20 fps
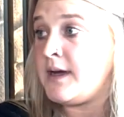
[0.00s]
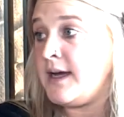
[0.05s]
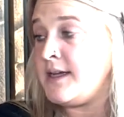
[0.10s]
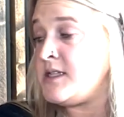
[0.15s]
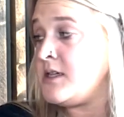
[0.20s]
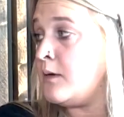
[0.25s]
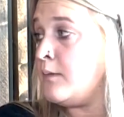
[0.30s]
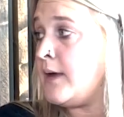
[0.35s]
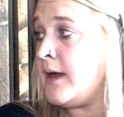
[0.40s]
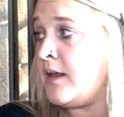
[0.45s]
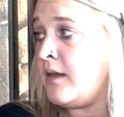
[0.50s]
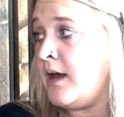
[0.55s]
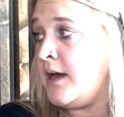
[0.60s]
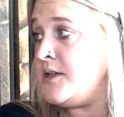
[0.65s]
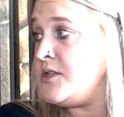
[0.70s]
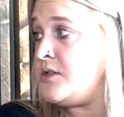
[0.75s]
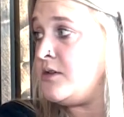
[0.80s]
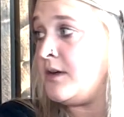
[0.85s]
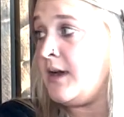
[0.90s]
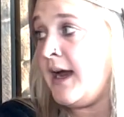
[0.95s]
I tell my
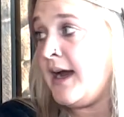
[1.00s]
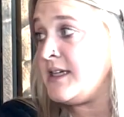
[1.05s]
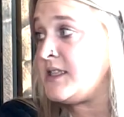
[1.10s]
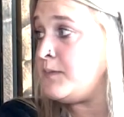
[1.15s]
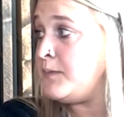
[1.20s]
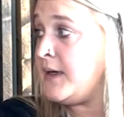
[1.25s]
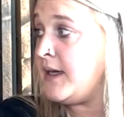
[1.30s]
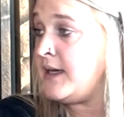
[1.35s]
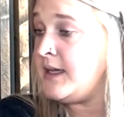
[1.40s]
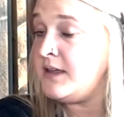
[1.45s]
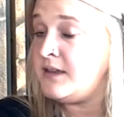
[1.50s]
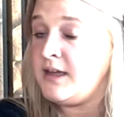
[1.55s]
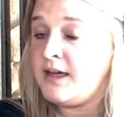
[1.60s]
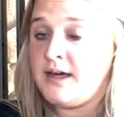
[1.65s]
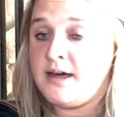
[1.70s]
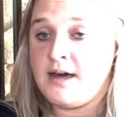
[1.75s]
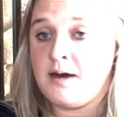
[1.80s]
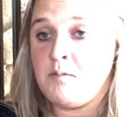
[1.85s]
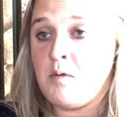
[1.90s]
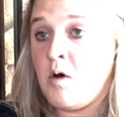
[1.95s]
clients, you can ask me
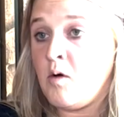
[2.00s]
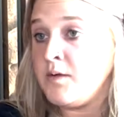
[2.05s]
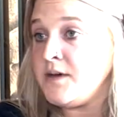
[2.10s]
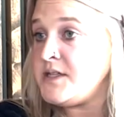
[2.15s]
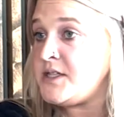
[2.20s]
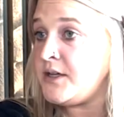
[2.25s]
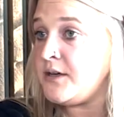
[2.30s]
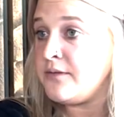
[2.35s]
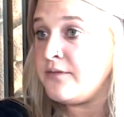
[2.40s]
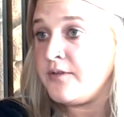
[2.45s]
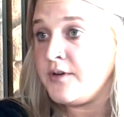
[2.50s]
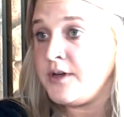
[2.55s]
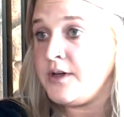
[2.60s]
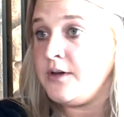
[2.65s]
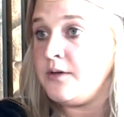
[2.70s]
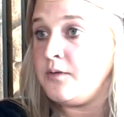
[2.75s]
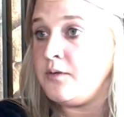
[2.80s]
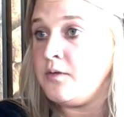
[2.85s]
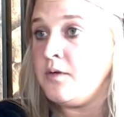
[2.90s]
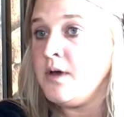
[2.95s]
anything. I'm always here for
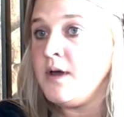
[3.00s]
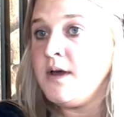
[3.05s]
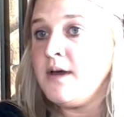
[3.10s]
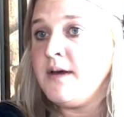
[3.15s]
you.